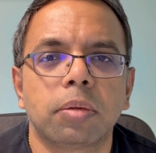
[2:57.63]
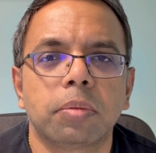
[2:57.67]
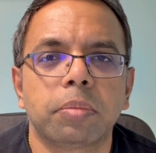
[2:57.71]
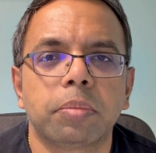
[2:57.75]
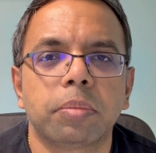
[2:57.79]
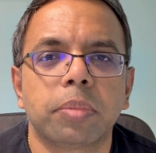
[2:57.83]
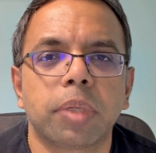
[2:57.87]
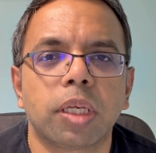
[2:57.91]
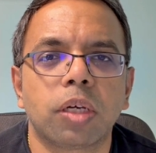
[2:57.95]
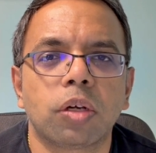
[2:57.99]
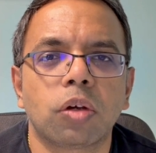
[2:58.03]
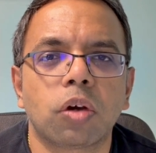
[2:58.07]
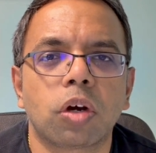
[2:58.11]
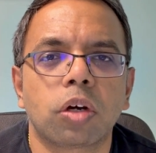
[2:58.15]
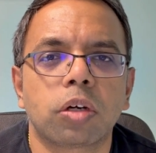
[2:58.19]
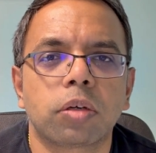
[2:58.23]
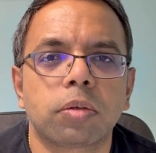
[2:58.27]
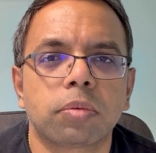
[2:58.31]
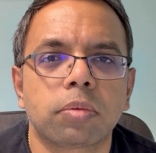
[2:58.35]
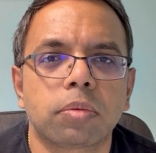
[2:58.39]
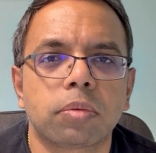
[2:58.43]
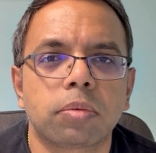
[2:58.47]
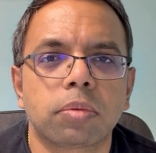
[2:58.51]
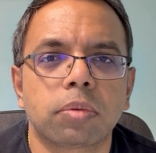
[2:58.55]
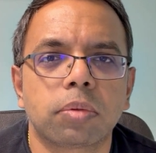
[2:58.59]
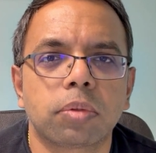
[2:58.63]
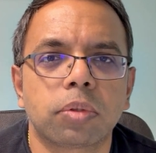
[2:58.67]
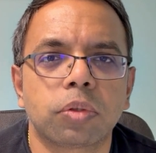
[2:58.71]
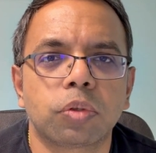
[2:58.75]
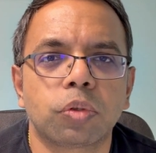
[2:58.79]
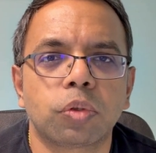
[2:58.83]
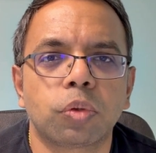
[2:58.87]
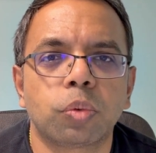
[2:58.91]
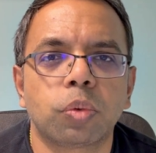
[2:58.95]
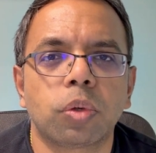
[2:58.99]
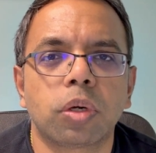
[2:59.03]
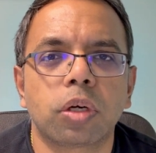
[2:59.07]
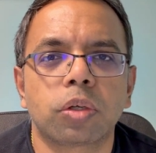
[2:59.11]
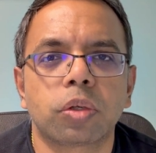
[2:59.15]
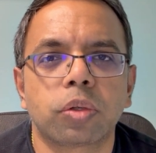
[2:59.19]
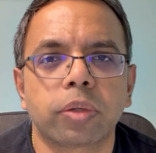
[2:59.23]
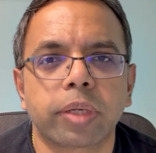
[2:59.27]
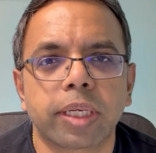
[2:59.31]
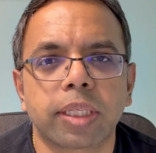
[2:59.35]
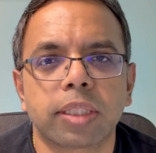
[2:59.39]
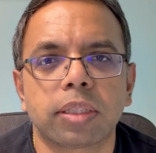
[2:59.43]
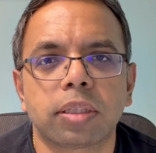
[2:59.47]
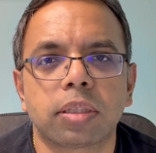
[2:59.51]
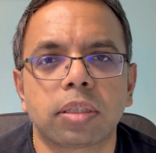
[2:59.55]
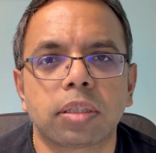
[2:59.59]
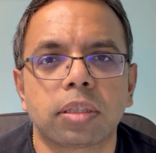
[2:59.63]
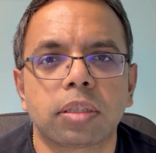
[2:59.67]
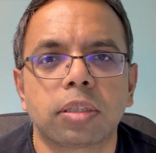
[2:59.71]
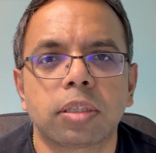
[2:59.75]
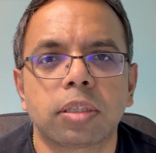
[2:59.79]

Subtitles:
may not work together.